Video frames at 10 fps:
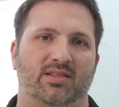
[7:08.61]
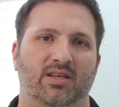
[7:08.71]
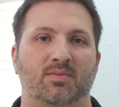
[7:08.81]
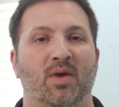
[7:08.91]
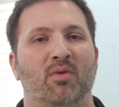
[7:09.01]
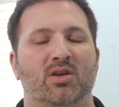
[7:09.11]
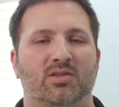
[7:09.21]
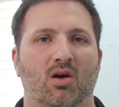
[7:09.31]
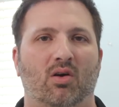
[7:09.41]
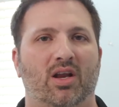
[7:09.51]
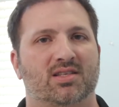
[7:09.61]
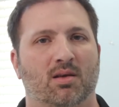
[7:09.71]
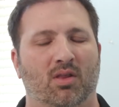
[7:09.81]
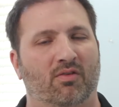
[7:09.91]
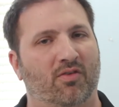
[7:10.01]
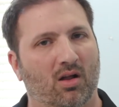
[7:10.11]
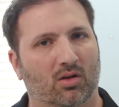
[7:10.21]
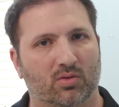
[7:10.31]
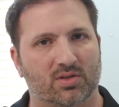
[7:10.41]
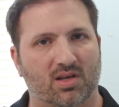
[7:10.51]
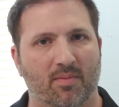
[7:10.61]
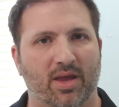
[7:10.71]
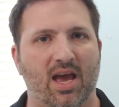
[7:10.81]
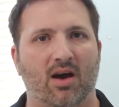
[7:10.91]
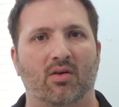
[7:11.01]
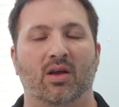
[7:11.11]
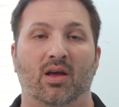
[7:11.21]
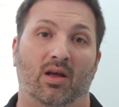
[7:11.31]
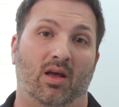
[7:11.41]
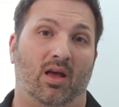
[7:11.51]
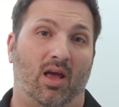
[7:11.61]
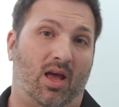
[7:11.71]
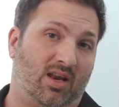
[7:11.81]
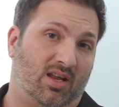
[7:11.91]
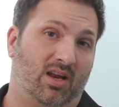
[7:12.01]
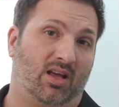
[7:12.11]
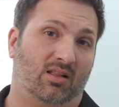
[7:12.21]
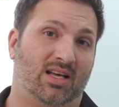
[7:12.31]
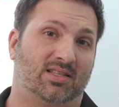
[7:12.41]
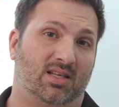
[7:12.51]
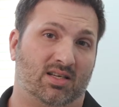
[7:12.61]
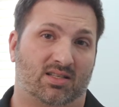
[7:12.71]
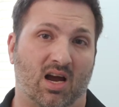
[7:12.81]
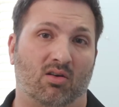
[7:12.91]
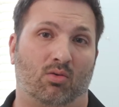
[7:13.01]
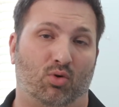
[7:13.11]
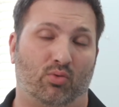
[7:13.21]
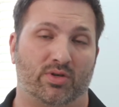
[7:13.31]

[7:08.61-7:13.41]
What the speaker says: This may result in some of the follicles coming out and getting a less than desirable